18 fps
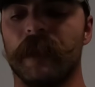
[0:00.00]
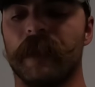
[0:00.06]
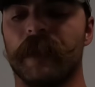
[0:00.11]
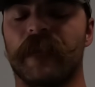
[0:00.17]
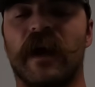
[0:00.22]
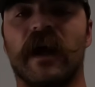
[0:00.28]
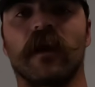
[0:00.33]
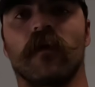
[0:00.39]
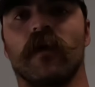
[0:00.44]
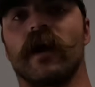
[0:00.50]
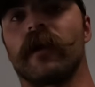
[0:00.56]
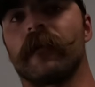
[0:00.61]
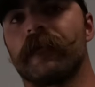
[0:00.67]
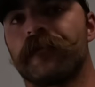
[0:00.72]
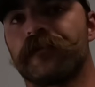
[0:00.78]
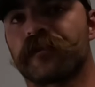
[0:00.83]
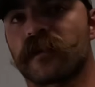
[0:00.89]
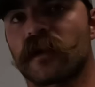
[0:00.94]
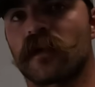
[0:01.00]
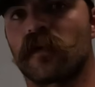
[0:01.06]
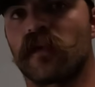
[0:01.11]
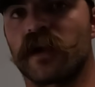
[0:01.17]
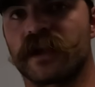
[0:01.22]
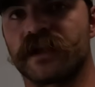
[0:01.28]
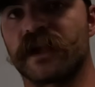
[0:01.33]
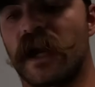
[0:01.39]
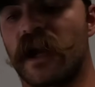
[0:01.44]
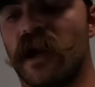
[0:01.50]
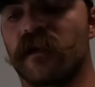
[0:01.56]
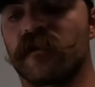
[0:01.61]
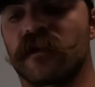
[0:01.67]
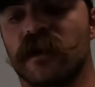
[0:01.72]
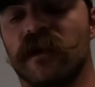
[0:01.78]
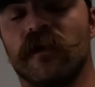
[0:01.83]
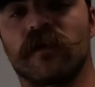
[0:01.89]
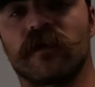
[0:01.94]
By the way, quick shout out
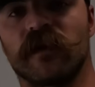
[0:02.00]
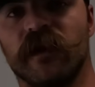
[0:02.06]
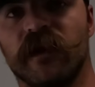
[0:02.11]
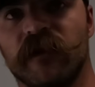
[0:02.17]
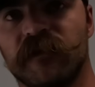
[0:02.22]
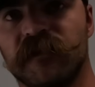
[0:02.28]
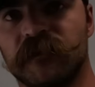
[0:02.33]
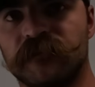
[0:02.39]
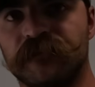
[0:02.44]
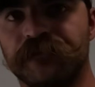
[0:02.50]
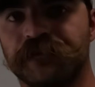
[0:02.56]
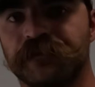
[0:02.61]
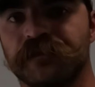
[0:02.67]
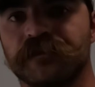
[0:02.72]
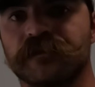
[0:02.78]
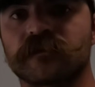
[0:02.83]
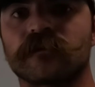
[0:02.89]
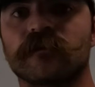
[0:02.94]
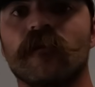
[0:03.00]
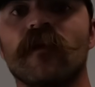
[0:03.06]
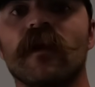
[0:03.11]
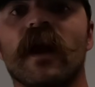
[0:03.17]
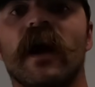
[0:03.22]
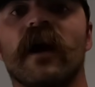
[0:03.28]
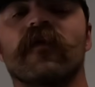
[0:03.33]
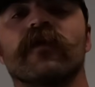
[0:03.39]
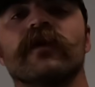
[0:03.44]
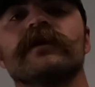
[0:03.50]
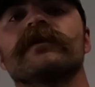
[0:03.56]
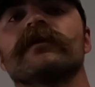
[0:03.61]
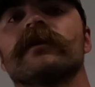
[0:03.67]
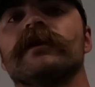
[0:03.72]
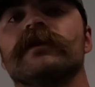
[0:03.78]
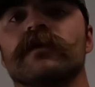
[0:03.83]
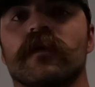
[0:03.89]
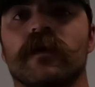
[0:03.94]
to Kill Cliff. I've
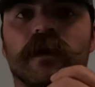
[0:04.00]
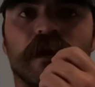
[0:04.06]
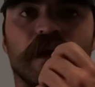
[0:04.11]
recently joined